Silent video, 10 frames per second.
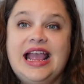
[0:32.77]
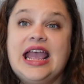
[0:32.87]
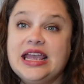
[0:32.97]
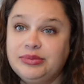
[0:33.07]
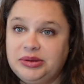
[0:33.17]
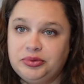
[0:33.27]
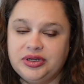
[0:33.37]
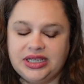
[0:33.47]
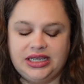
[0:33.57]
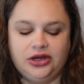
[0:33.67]
and my
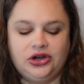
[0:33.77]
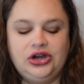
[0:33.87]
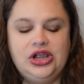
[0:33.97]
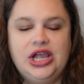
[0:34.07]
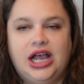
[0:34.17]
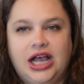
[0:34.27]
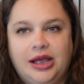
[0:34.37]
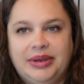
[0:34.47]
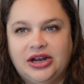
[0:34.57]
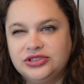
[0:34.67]
pre-K-er,
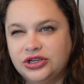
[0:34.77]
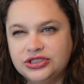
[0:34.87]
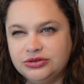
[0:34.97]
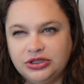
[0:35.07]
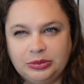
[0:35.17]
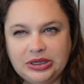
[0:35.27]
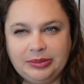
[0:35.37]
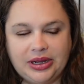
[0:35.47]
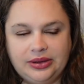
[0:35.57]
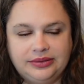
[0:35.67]
um, and I'll talk to you a little bit
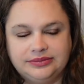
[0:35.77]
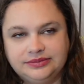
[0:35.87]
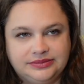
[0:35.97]
about